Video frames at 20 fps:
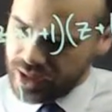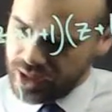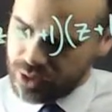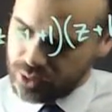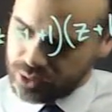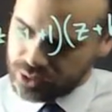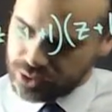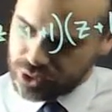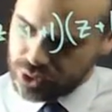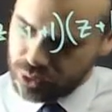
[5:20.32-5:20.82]

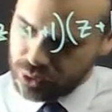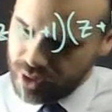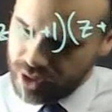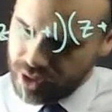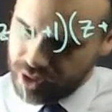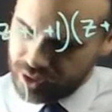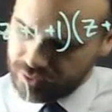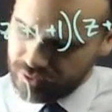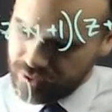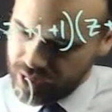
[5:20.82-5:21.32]
equals
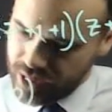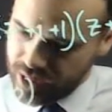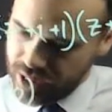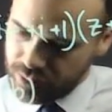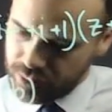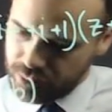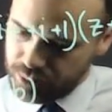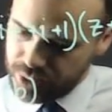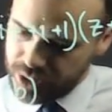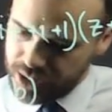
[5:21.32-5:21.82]
12
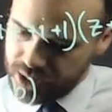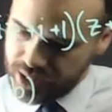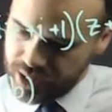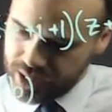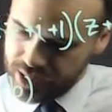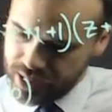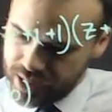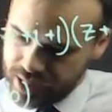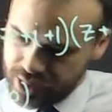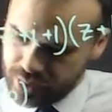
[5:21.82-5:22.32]
and
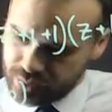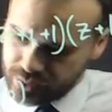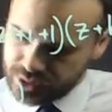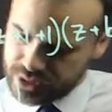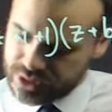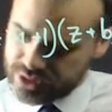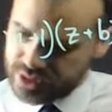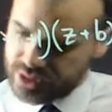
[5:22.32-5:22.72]
b equals